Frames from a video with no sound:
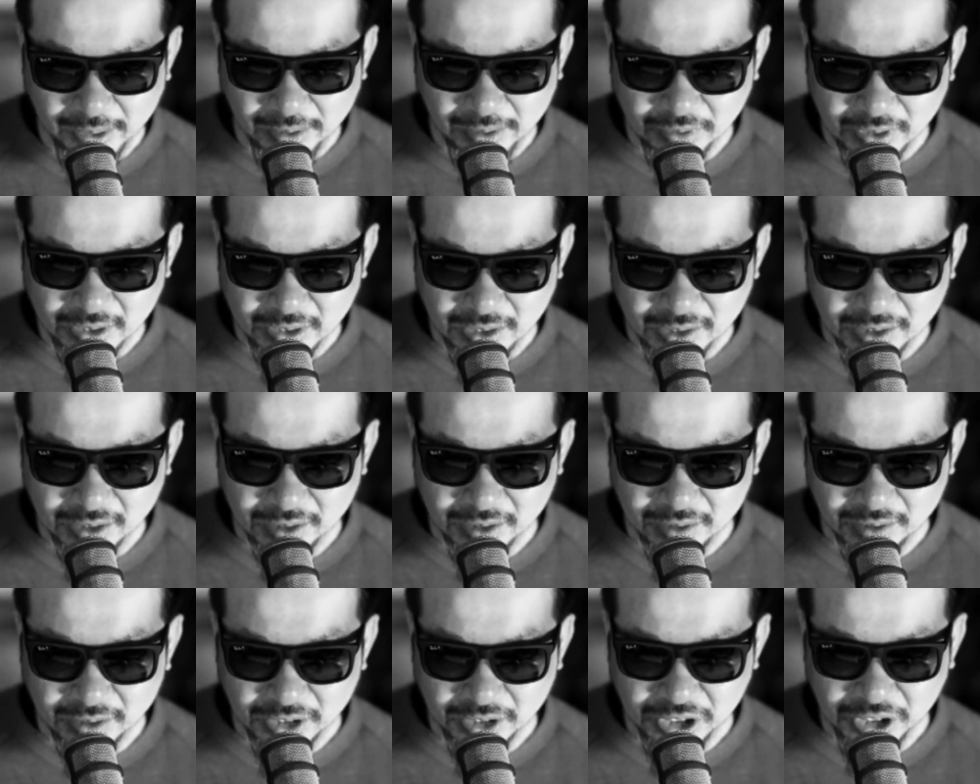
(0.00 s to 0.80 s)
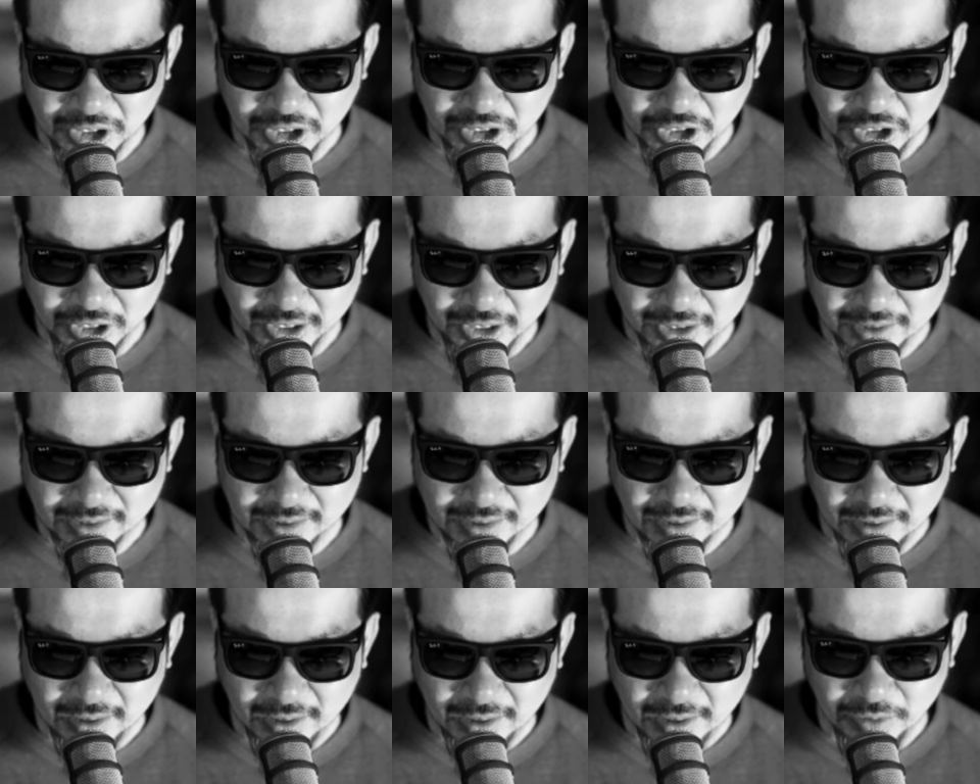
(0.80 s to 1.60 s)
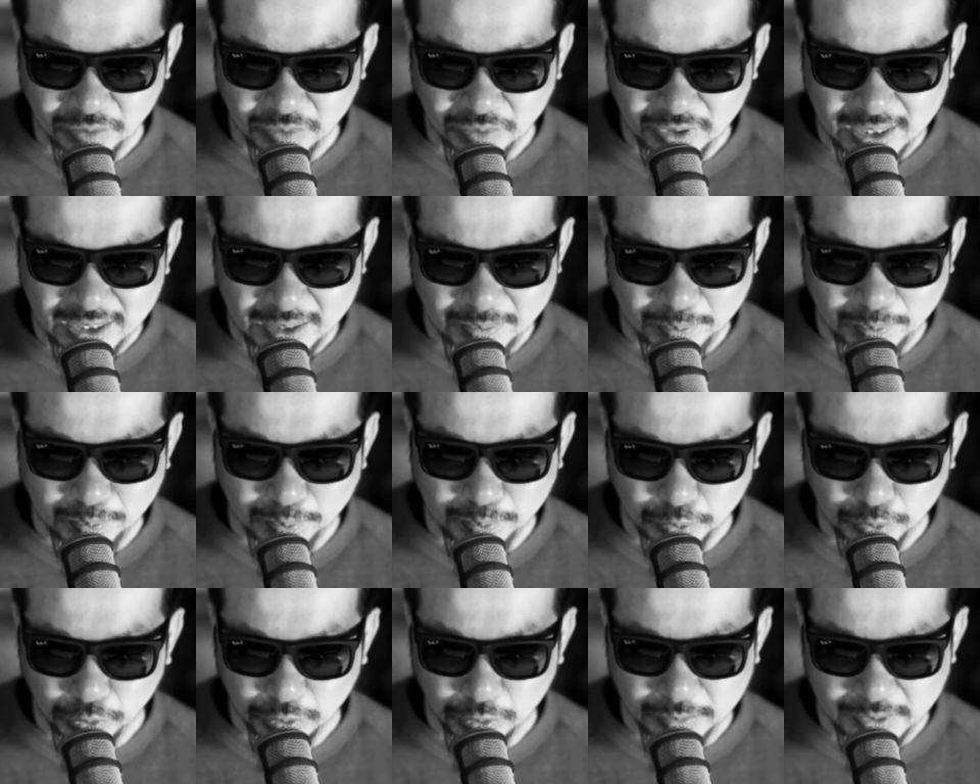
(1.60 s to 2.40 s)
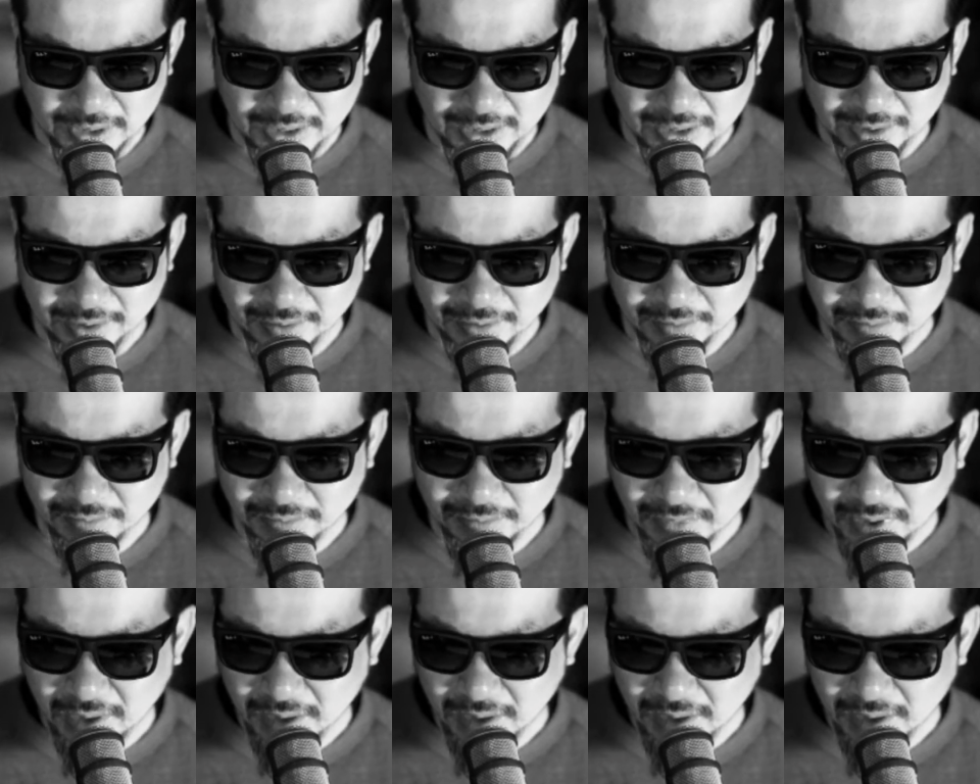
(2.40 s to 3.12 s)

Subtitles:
It was just shit, really boomy and